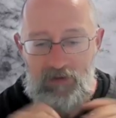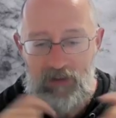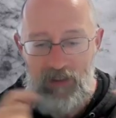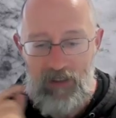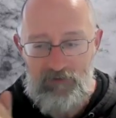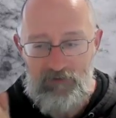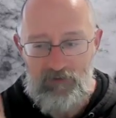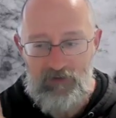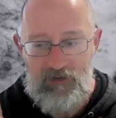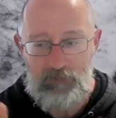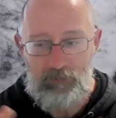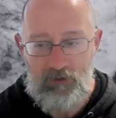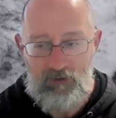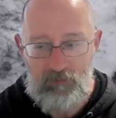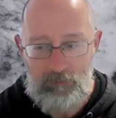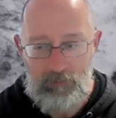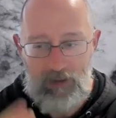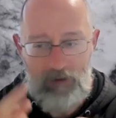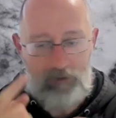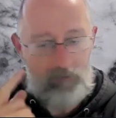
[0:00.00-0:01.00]
And so that brings
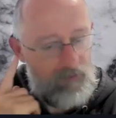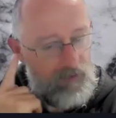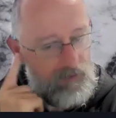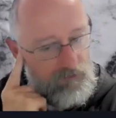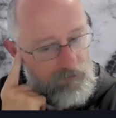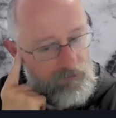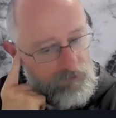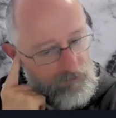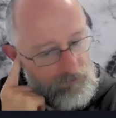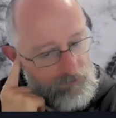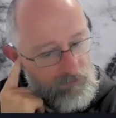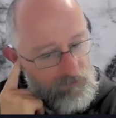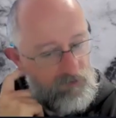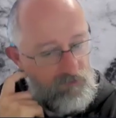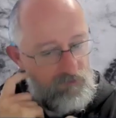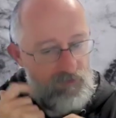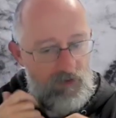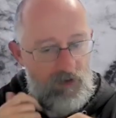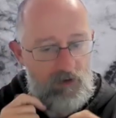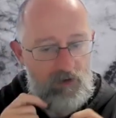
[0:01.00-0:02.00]
me back around to this
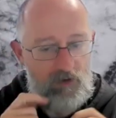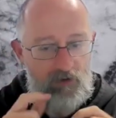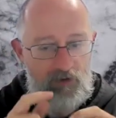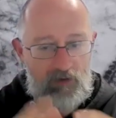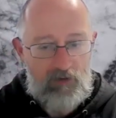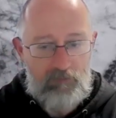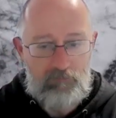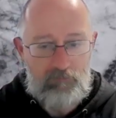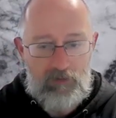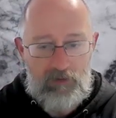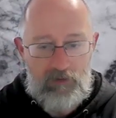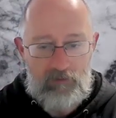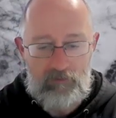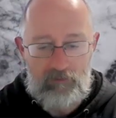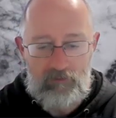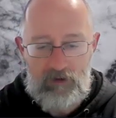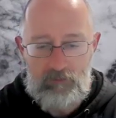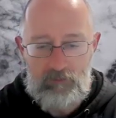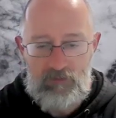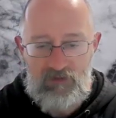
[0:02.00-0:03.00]
video in
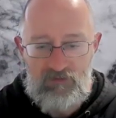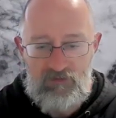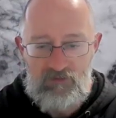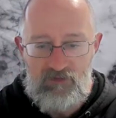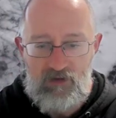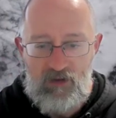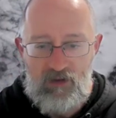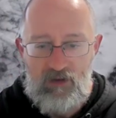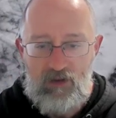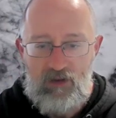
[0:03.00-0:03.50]
ligaments.